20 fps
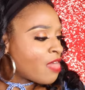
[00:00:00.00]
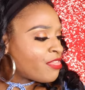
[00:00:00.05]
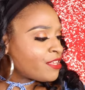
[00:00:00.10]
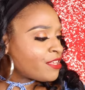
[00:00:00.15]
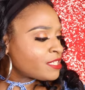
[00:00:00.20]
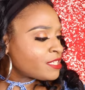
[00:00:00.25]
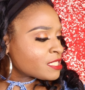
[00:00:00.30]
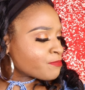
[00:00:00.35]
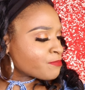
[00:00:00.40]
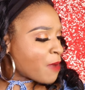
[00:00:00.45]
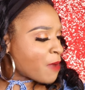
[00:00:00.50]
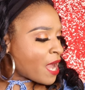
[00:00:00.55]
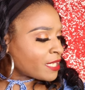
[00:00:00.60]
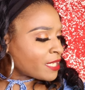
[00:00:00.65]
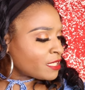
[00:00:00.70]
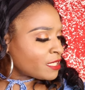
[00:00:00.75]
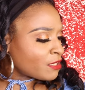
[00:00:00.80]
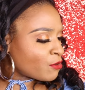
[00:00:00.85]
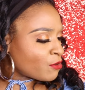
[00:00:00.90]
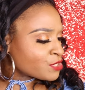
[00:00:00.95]
This
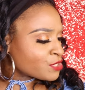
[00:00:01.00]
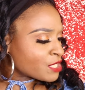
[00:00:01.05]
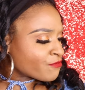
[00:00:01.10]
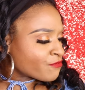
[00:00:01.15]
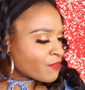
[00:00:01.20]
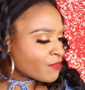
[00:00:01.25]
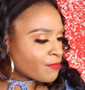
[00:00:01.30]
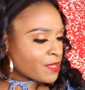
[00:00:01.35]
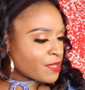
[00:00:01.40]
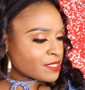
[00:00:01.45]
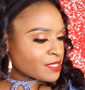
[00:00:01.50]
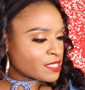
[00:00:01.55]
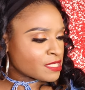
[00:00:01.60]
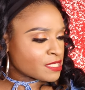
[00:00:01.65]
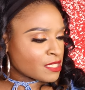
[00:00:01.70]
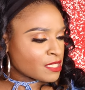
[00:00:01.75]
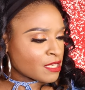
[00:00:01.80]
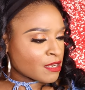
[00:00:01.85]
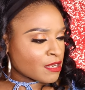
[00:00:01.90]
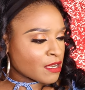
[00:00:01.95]
body lotion from
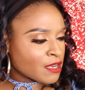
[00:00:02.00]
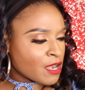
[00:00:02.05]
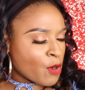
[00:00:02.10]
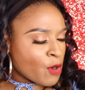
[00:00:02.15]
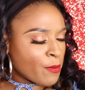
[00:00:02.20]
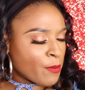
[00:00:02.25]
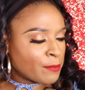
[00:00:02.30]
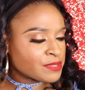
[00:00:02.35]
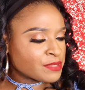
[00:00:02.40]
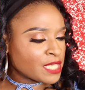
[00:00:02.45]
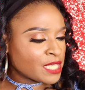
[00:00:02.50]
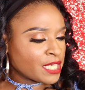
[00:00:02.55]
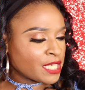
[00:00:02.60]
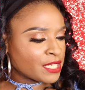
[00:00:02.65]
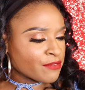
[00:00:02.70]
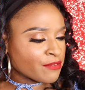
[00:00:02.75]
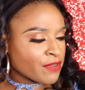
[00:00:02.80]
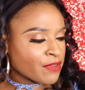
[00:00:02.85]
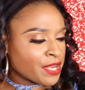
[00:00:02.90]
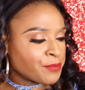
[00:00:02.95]
Necessaire, I hope I'm saying
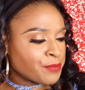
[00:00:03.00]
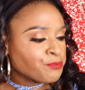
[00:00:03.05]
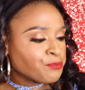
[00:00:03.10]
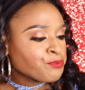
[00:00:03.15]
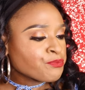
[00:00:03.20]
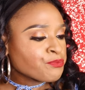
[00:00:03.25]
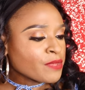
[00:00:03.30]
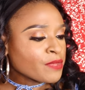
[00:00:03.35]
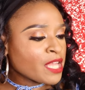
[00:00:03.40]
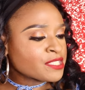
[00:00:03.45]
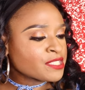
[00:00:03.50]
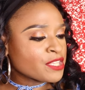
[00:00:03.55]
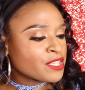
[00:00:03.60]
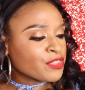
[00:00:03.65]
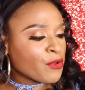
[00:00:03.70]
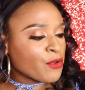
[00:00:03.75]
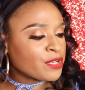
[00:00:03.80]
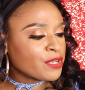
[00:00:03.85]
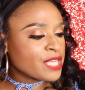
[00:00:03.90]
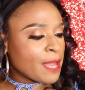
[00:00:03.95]
it right, is a
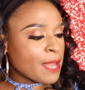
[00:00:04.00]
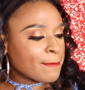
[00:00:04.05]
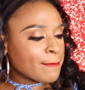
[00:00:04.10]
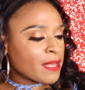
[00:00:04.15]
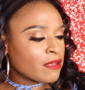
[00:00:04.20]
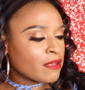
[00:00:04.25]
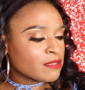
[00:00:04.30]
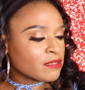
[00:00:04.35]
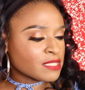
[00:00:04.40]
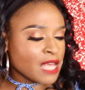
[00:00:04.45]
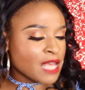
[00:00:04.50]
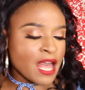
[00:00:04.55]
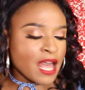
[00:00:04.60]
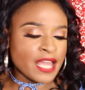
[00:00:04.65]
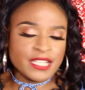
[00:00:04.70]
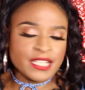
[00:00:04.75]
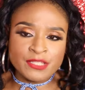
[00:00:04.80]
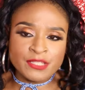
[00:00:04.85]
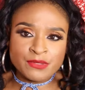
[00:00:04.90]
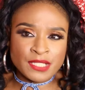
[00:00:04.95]
30 ml
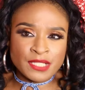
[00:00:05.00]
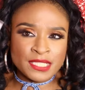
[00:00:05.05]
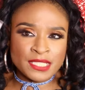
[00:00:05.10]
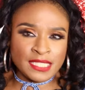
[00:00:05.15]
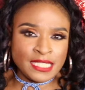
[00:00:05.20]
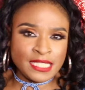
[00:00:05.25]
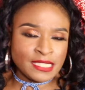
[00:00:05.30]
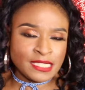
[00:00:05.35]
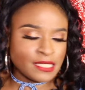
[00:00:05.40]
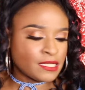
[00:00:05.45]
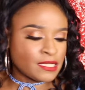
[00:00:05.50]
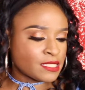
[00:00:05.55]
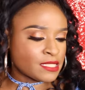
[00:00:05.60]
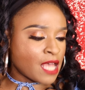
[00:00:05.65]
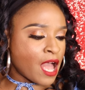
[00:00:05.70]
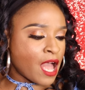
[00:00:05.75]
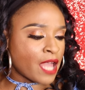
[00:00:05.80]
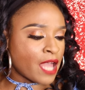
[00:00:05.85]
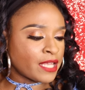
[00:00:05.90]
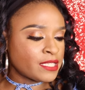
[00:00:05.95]
size. So it's a decent
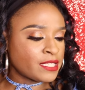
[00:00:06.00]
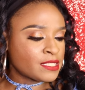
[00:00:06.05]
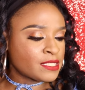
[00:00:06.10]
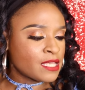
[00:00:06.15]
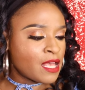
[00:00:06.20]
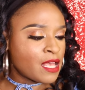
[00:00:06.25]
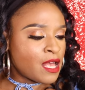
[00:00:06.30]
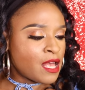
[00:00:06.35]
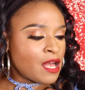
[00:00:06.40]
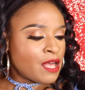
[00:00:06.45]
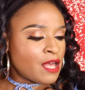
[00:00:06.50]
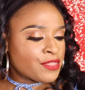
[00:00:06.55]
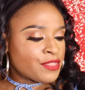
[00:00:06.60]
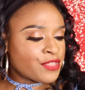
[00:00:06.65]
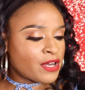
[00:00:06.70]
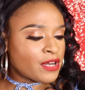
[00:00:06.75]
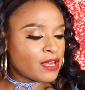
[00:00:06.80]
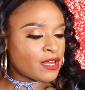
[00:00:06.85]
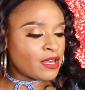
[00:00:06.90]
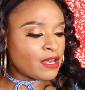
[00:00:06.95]
size.
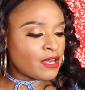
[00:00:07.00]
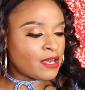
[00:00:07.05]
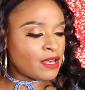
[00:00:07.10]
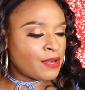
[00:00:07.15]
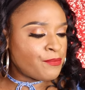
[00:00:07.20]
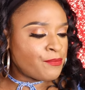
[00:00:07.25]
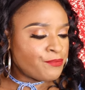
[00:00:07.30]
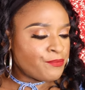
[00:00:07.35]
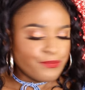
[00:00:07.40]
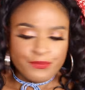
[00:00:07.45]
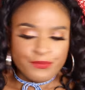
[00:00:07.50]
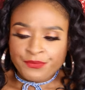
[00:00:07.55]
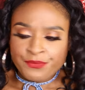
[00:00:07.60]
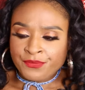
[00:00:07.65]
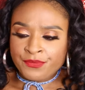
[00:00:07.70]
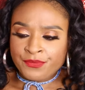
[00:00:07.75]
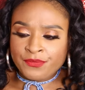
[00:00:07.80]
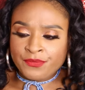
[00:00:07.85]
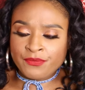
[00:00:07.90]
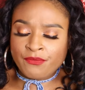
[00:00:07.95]
The
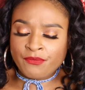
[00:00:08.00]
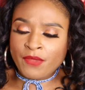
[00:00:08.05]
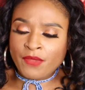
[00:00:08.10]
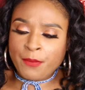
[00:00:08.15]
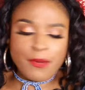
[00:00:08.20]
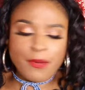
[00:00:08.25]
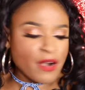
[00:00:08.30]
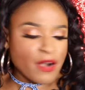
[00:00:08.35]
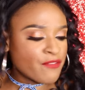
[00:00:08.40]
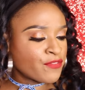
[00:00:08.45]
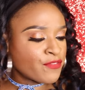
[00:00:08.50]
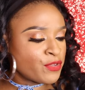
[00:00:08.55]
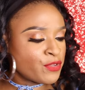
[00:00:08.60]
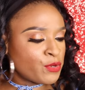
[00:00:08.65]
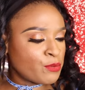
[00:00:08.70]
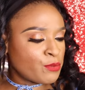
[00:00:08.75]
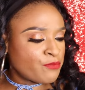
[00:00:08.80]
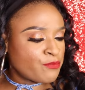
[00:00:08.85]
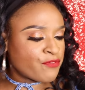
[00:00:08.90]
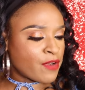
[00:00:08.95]

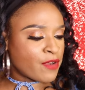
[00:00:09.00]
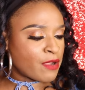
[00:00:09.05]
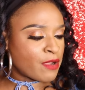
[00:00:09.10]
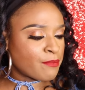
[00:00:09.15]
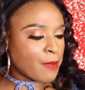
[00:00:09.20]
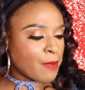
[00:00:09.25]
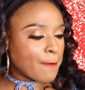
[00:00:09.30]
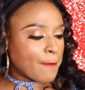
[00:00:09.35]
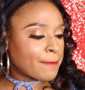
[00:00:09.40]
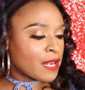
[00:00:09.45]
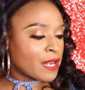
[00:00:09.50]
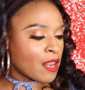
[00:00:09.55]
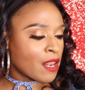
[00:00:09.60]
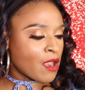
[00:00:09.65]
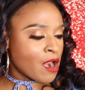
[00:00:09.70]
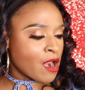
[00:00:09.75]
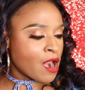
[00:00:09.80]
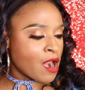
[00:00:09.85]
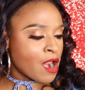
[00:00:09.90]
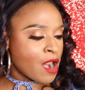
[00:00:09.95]
perfume from
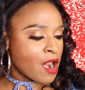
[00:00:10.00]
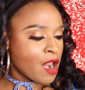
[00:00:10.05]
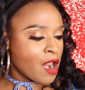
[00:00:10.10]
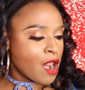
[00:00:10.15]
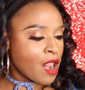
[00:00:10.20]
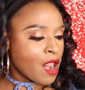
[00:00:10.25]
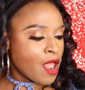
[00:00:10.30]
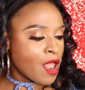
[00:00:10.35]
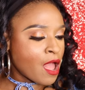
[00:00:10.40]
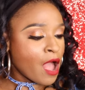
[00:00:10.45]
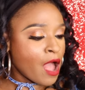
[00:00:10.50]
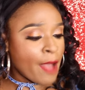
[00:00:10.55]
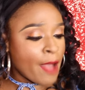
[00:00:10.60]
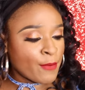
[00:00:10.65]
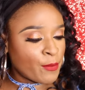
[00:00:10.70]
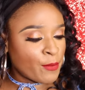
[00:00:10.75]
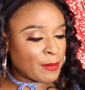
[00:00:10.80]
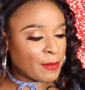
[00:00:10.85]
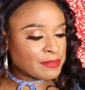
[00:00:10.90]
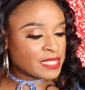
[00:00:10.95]
Pleur, I
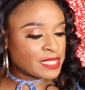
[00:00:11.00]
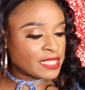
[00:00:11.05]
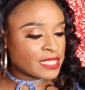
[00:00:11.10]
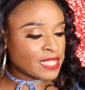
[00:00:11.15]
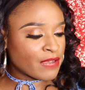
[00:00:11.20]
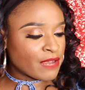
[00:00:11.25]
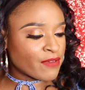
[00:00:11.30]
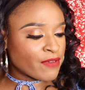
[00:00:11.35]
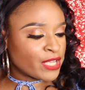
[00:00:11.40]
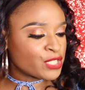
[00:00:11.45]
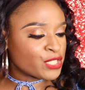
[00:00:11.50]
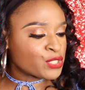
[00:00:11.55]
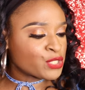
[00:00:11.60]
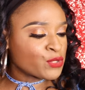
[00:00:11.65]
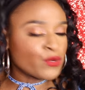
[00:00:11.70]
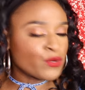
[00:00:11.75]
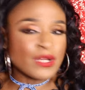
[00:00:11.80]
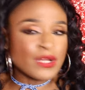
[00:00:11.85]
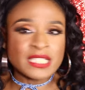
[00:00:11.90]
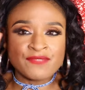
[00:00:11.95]
hope I'm saying that right
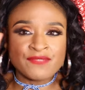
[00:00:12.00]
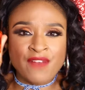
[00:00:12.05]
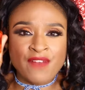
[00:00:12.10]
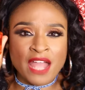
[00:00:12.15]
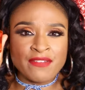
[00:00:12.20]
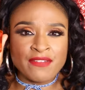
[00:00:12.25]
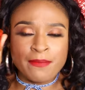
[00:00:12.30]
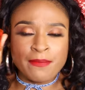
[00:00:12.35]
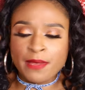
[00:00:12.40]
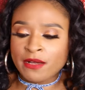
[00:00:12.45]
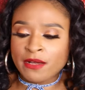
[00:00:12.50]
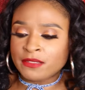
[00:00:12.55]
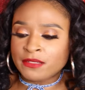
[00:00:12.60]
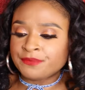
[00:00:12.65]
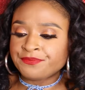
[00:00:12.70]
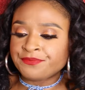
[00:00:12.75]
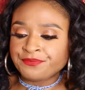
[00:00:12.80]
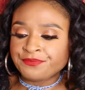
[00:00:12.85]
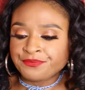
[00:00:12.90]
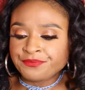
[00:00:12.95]
too, is 5
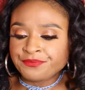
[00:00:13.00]
ml.